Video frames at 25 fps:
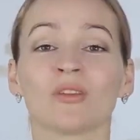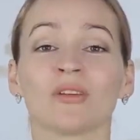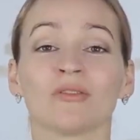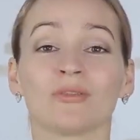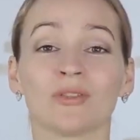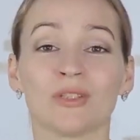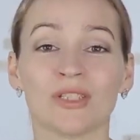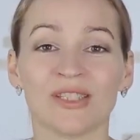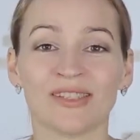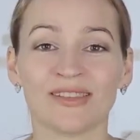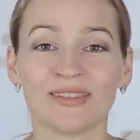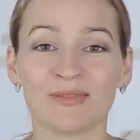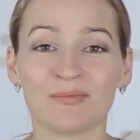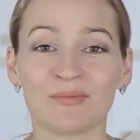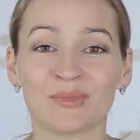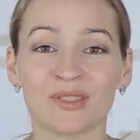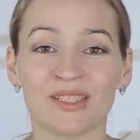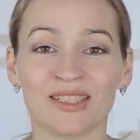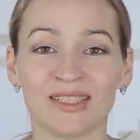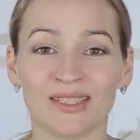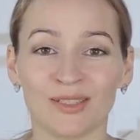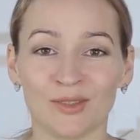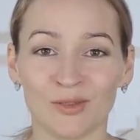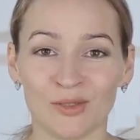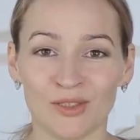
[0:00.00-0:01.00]
I
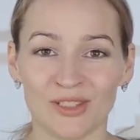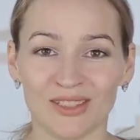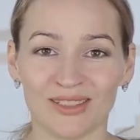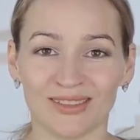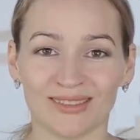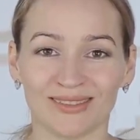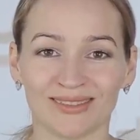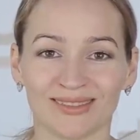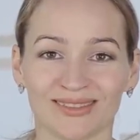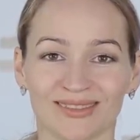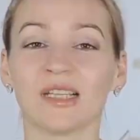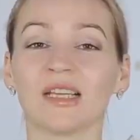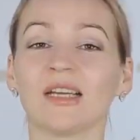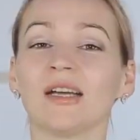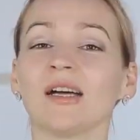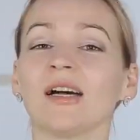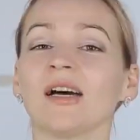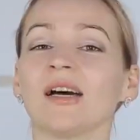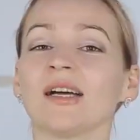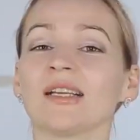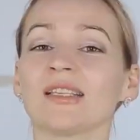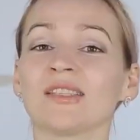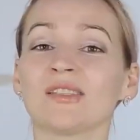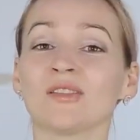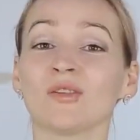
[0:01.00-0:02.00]
always use a
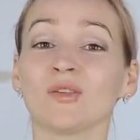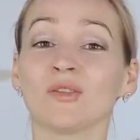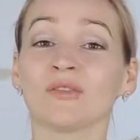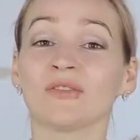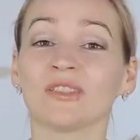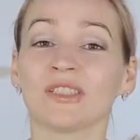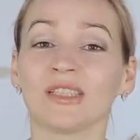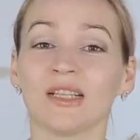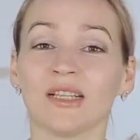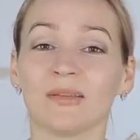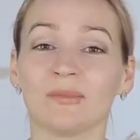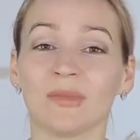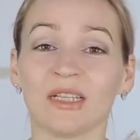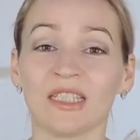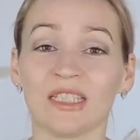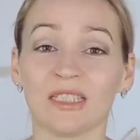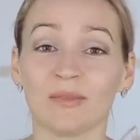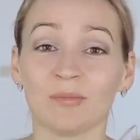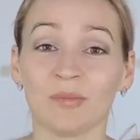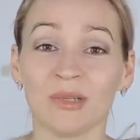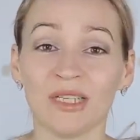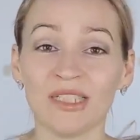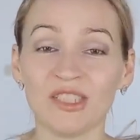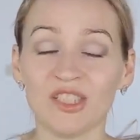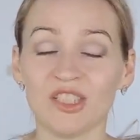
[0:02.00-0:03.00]
cotton pad as a
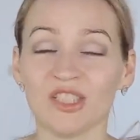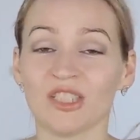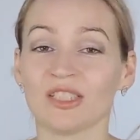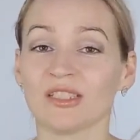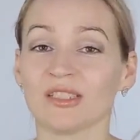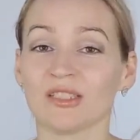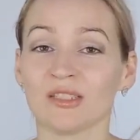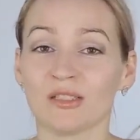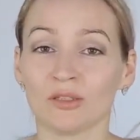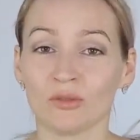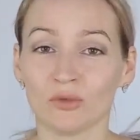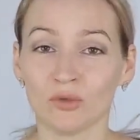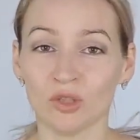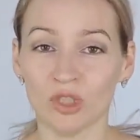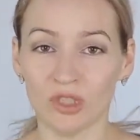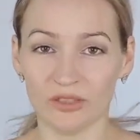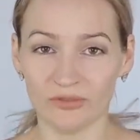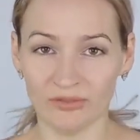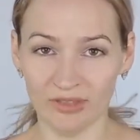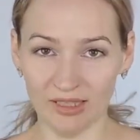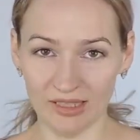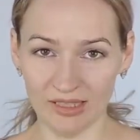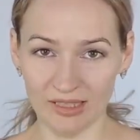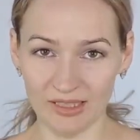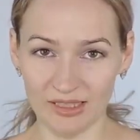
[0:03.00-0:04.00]
base for my
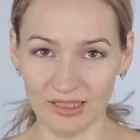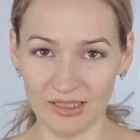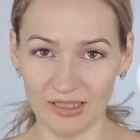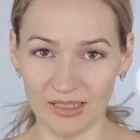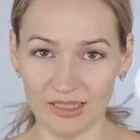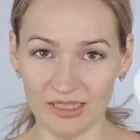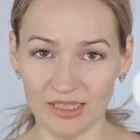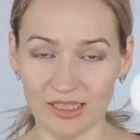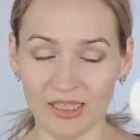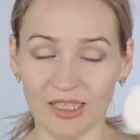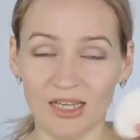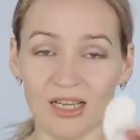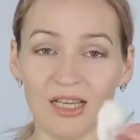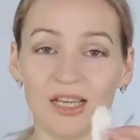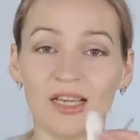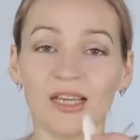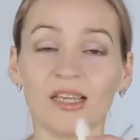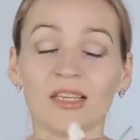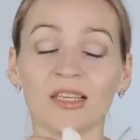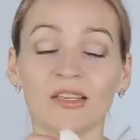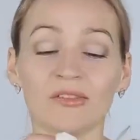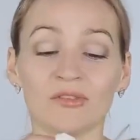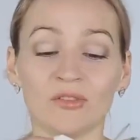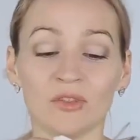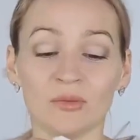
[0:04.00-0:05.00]
face patch.
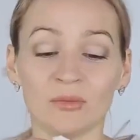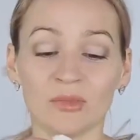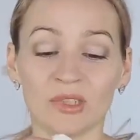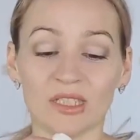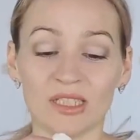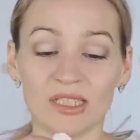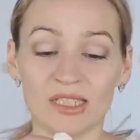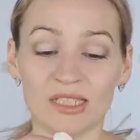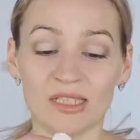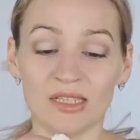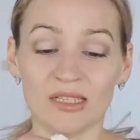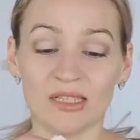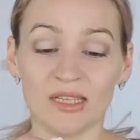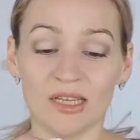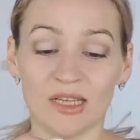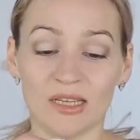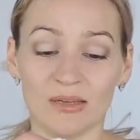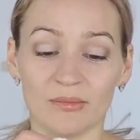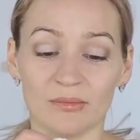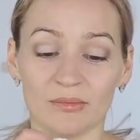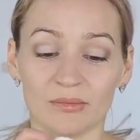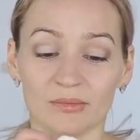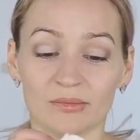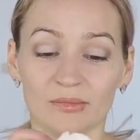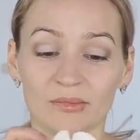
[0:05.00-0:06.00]
We split it
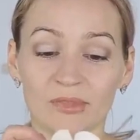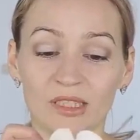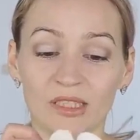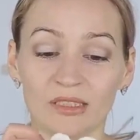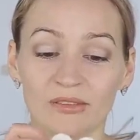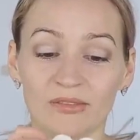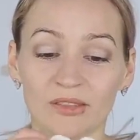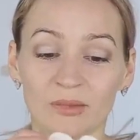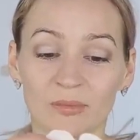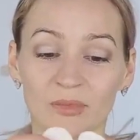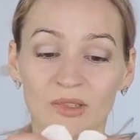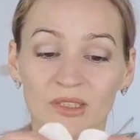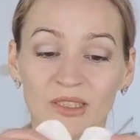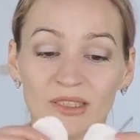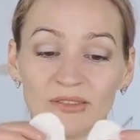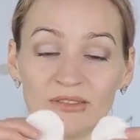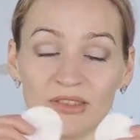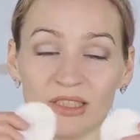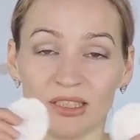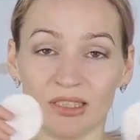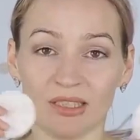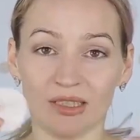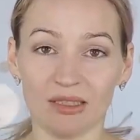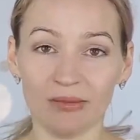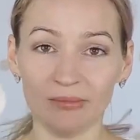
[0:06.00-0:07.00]
into two
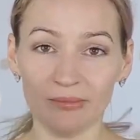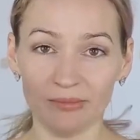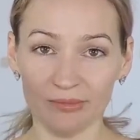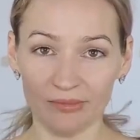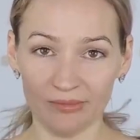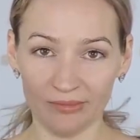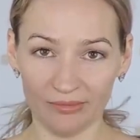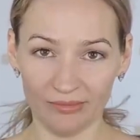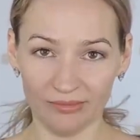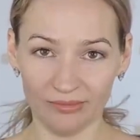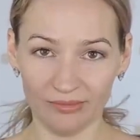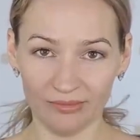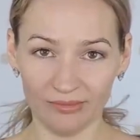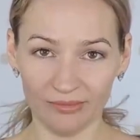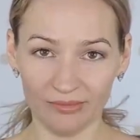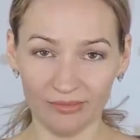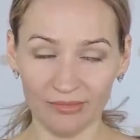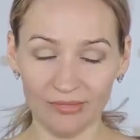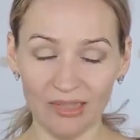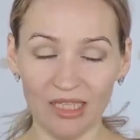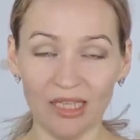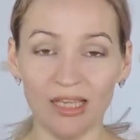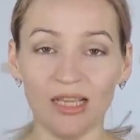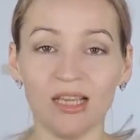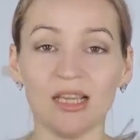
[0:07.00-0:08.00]
and
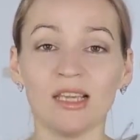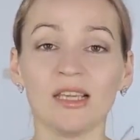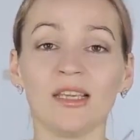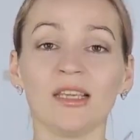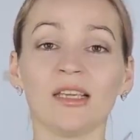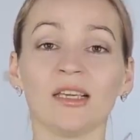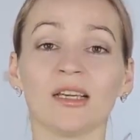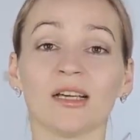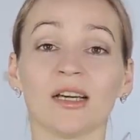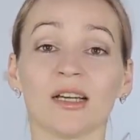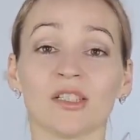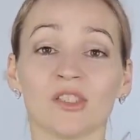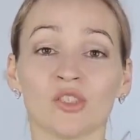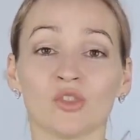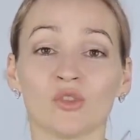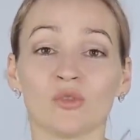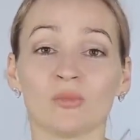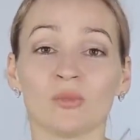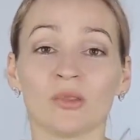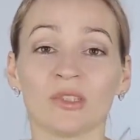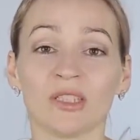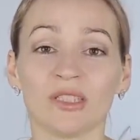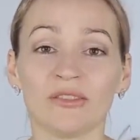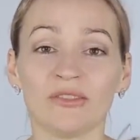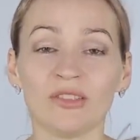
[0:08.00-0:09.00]
cut each half
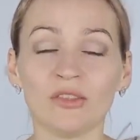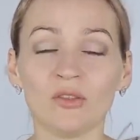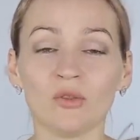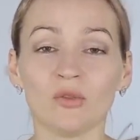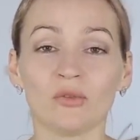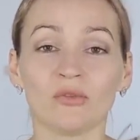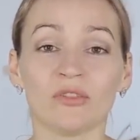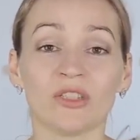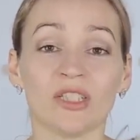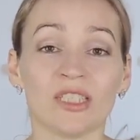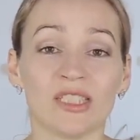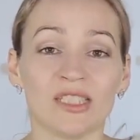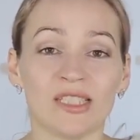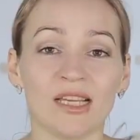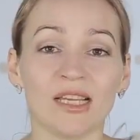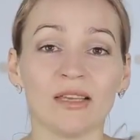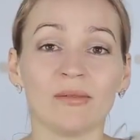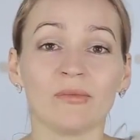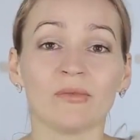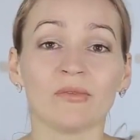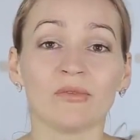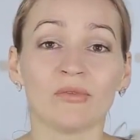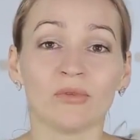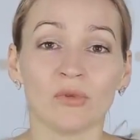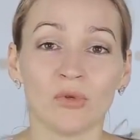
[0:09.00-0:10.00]
in the shape
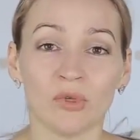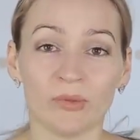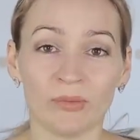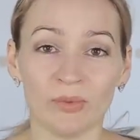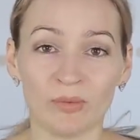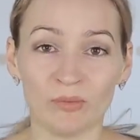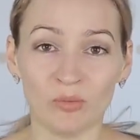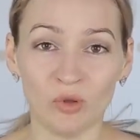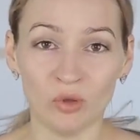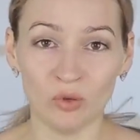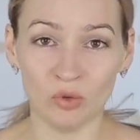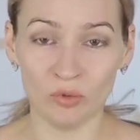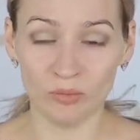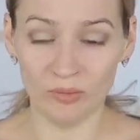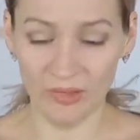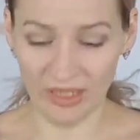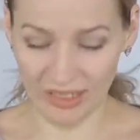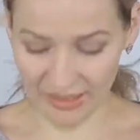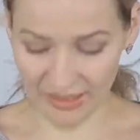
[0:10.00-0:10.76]
of half moon.